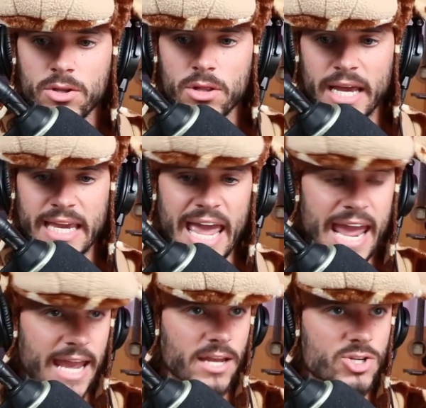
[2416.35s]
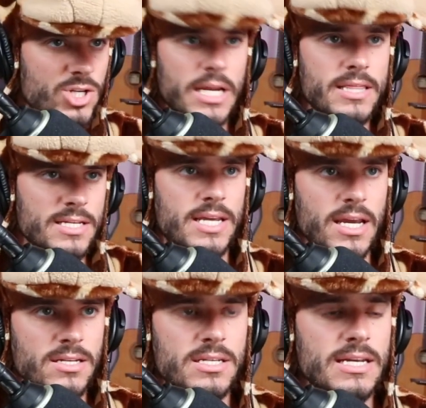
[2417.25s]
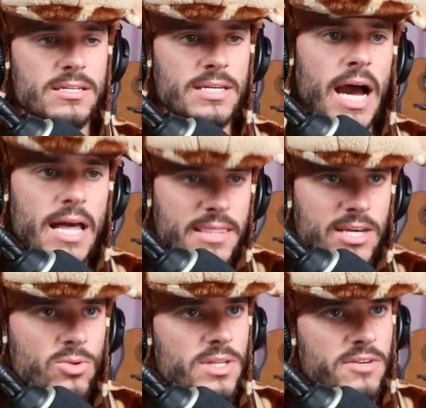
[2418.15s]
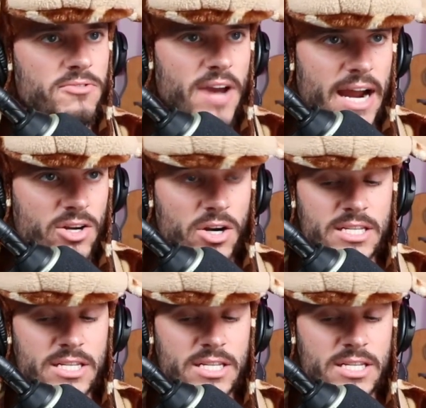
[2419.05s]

like, age, in this case, is not the only factor.